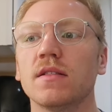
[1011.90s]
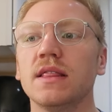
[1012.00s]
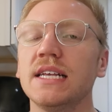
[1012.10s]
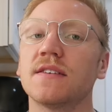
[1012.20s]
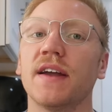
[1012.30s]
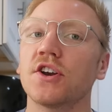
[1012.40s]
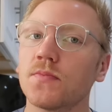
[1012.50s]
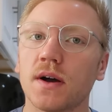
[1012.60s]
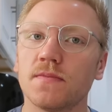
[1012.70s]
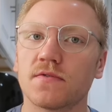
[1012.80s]
Lisa
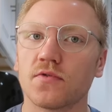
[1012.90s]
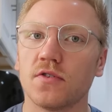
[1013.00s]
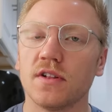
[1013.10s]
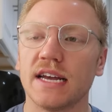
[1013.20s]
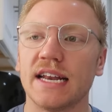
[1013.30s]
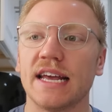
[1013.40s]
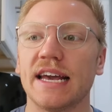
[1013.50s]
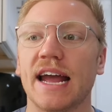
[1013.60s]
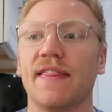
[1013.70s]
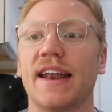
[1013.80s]
Vanderpump's role in
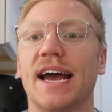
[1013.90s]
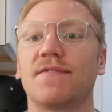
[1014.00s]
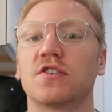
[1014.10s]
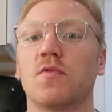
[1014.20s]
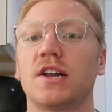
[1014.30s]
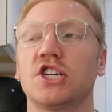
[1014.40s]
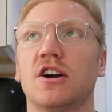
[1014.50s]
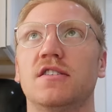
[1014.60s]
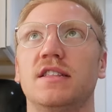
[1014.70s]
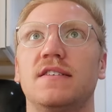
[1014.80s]
it and then after watching
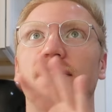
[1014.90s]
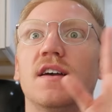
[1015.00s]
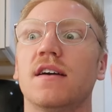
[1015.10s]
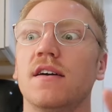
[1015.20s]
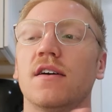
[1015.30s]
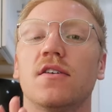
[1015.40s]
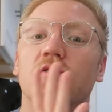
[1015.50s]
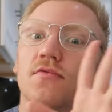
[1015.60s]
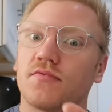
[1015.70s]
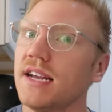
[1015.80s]
all of these
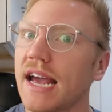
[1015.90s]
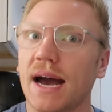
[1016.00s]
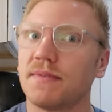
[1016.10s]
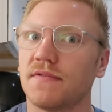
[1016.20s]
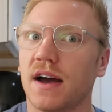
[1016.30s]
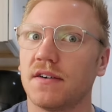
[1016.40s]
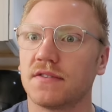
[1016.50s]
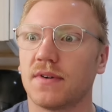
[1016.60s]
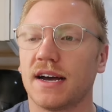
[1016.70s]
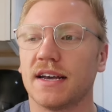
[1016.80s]
recaps of
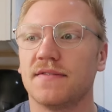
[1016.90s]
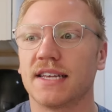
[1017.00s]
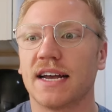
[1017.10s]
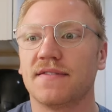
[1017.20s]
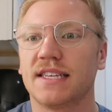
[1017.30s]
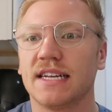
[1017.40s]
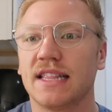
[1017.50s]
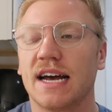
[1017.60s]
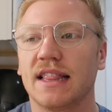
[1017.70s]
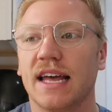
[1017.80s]
Housewives, I've
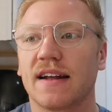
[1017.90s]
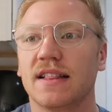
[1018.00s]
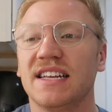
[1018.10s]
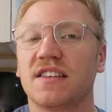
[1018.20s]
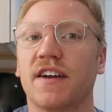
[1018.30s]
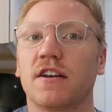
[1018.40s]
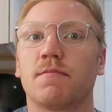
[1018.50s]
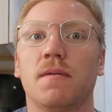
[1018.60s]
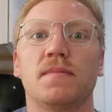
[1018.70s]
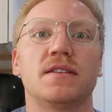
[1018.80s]
seen that like Lisa
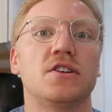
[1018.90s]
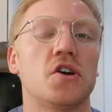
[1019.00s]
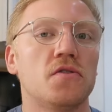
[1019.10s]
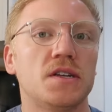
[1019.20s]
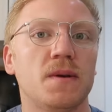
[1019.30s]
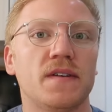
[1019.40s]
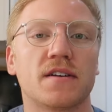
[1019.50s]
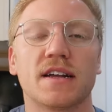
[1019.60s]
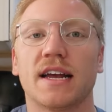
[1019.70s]
Vanderpump is known to be very